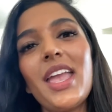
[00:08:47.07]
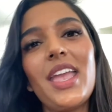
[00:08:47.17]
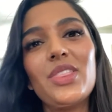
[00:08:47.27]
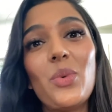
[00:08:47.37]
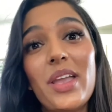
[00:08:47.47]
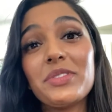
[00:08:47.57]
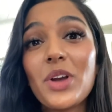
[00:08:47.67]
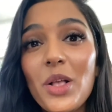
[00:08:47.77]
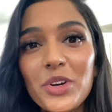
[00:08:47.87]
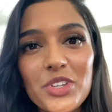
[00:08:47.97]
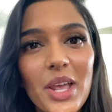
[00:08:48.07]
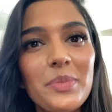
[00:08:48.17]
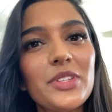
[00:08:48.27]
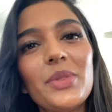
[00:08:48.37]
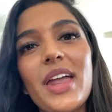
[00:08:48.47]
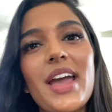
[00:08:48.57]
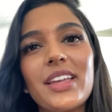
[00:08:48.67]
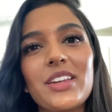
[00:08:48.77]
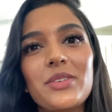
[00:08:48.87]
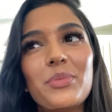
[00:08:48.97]
in the way of scholarships so that I
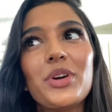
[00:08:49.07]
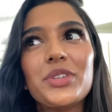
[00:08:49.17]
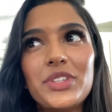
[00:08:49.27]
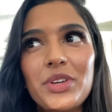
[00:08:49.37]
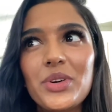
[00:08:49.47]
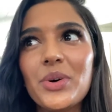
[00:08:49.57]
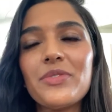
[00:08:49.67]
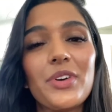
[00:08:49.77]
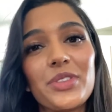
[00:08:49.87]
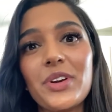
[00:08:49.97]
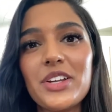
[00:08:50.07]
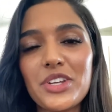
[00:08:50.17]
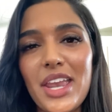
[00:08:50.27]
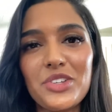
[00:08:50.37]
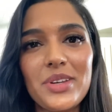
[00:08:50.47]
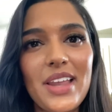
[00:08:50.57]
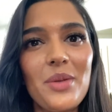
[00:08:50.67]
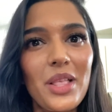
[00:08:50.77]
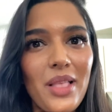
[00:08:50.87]
can pursue further education down the